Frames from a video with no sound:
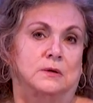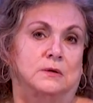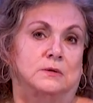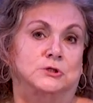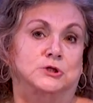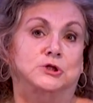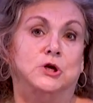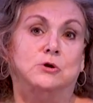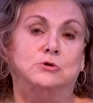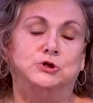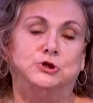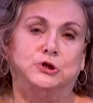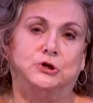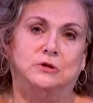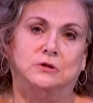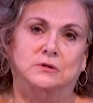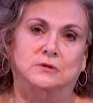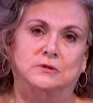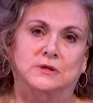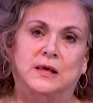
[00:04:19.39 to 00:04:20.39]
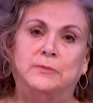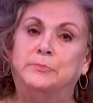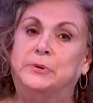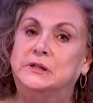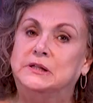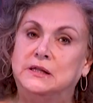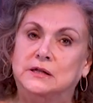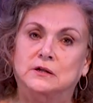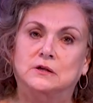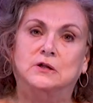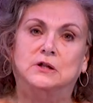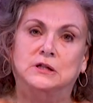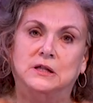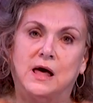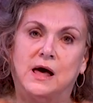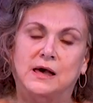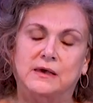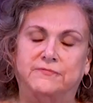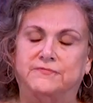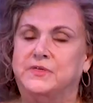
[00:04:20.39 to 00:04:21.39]
social, and political
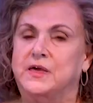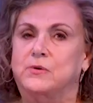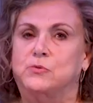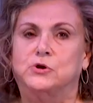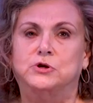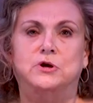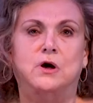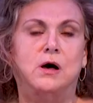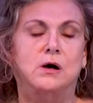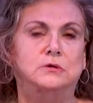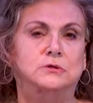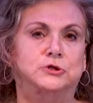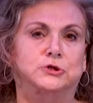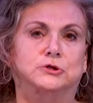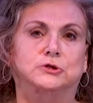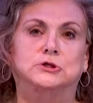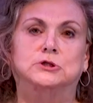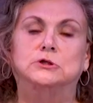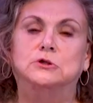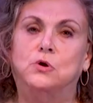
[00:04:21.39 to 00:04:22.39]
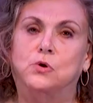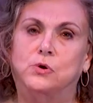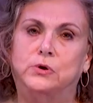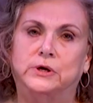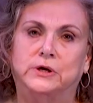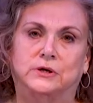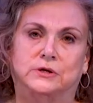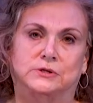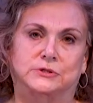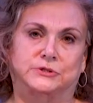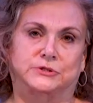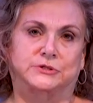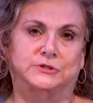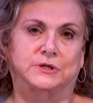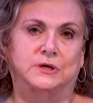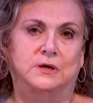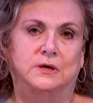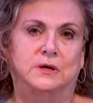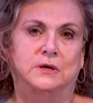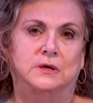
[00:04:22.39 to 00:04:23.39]
life. They were doctors, lawyers,
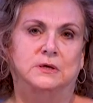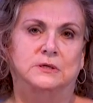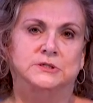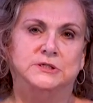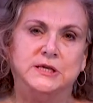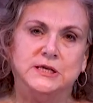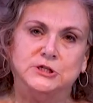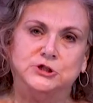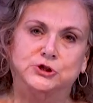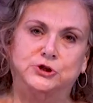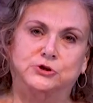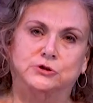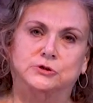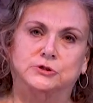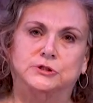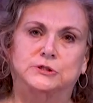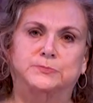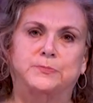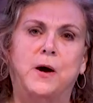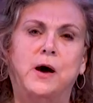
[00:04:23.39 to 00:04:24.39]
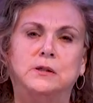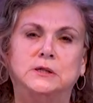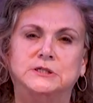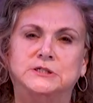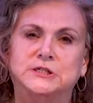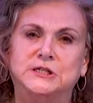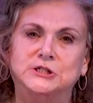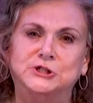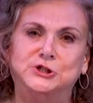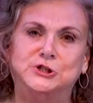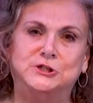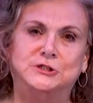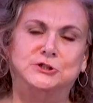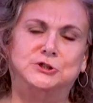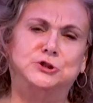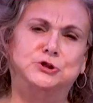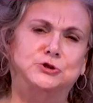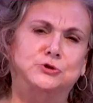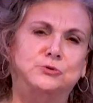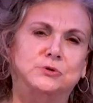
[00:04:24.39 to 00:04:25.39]
teachers, politicians,
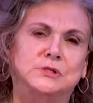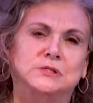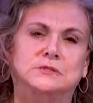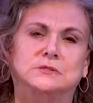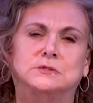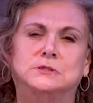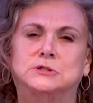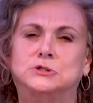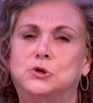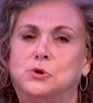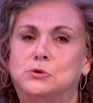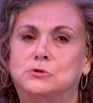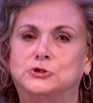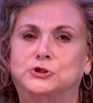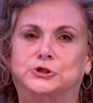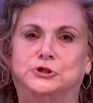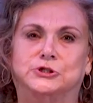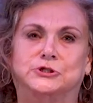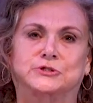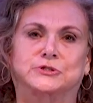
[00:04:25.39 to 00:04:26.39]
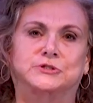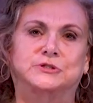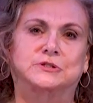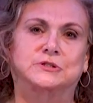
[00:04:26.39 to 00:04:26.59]
students, soldiers.